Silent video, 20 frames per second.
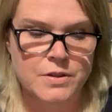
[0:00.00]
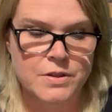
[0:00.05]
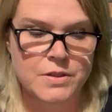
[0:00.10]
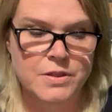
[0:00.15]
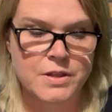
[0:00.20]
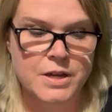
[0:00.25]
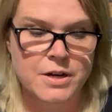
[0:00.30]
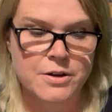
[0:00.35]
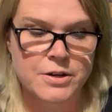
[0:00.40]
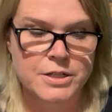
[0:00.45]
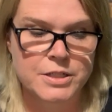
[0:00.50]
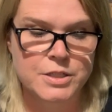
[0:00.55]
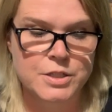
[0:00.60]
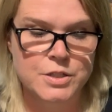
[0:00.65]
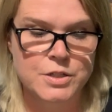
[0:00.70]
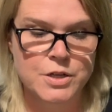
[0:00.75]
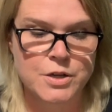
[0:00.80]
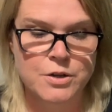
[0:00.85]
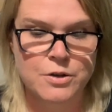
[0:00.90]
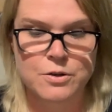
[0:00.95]
there is
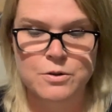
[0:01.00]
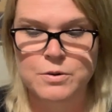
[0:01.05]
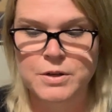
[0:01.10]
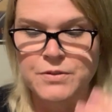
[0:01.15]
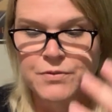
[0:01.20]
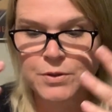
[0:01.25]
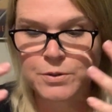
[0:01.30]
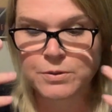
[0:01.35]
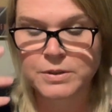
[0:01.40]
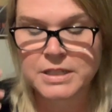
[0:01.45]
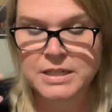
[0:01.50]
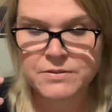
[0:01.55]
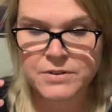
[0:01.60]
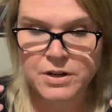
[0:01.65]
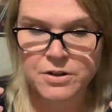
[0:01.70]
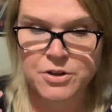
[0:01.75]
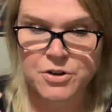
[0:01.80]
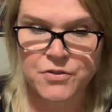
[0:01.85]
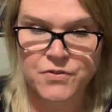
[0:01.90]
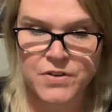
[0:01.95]
no, if you leave it on your